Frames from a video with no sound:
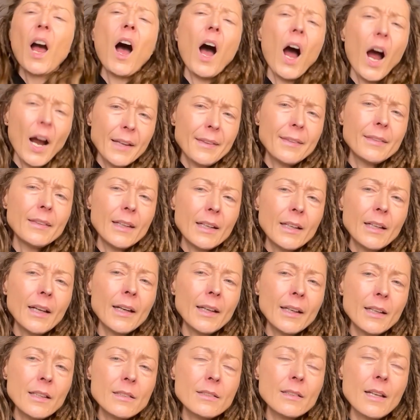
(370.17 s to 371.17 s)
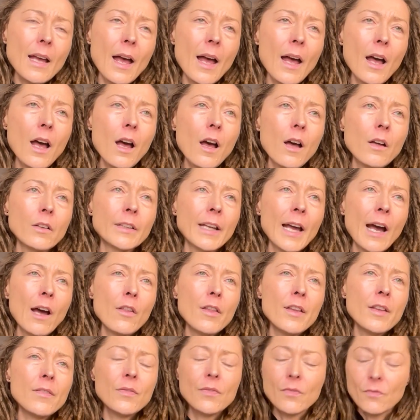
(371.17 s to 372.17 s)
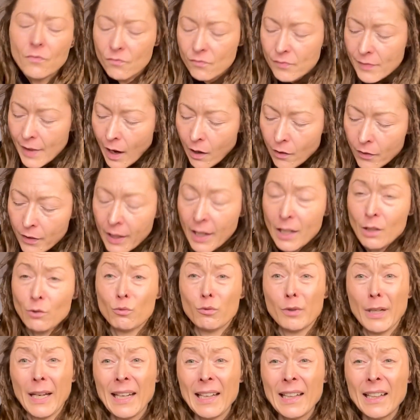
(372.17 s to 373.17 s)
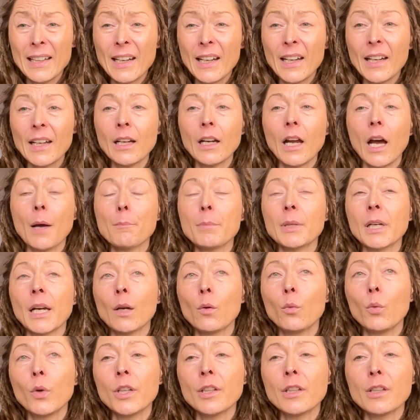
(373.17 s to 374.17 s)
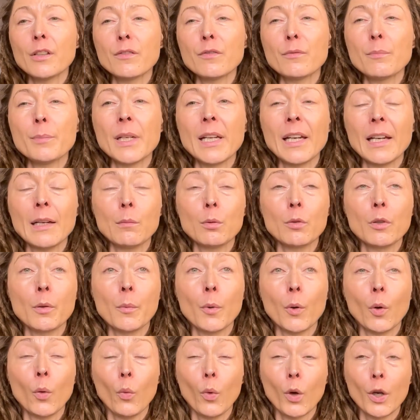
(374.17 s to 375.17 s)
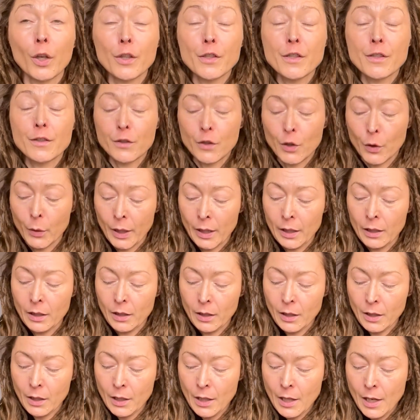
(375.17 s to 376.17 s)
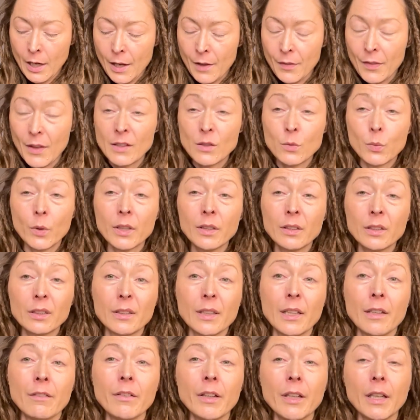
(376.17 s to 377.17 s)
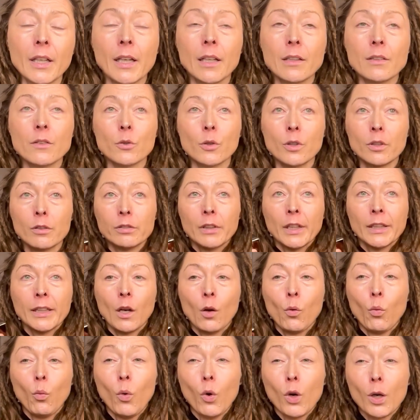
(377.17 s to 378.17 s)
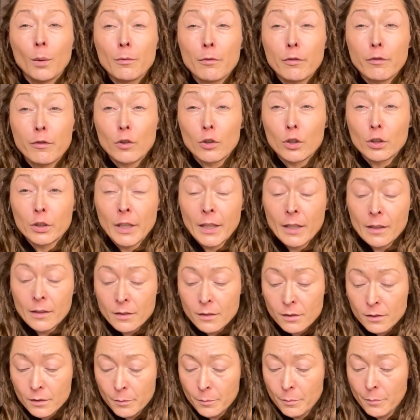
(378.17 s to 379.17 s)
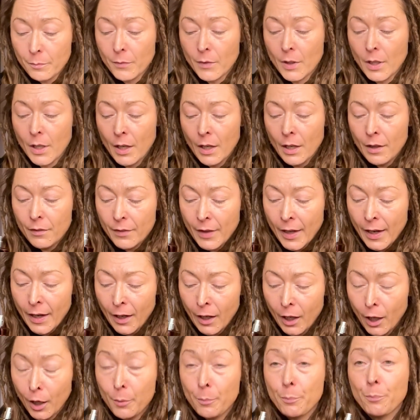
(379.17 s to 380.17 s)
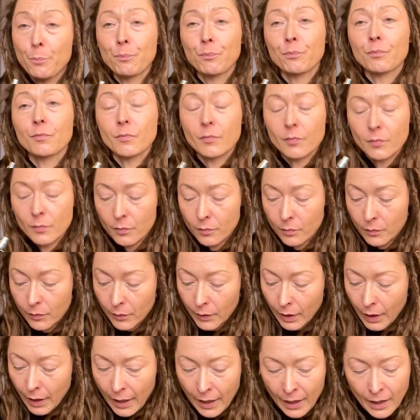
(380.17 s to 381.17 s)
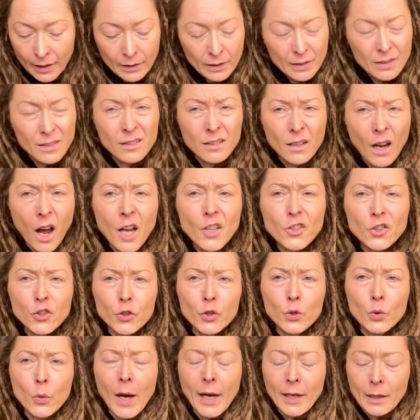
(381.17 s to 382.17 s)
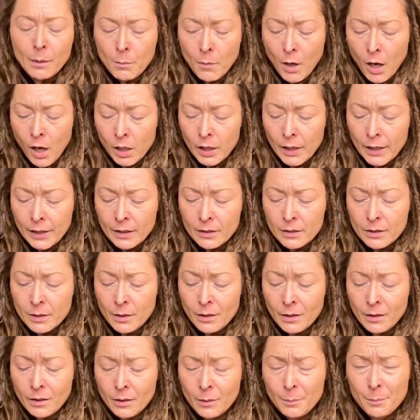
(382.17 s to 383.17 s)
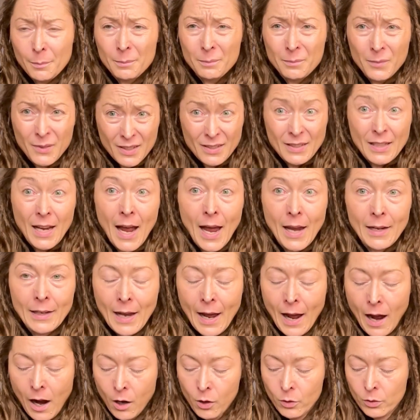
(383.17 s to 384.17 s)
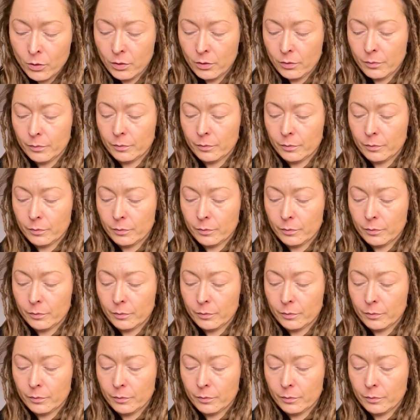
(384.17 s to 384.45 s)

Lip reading: I think I can tell now that I read it, but I wouldn't have been able to put words to it. That's what's giving it sort of like a warm fullness there. And it's not too animalic to stand out.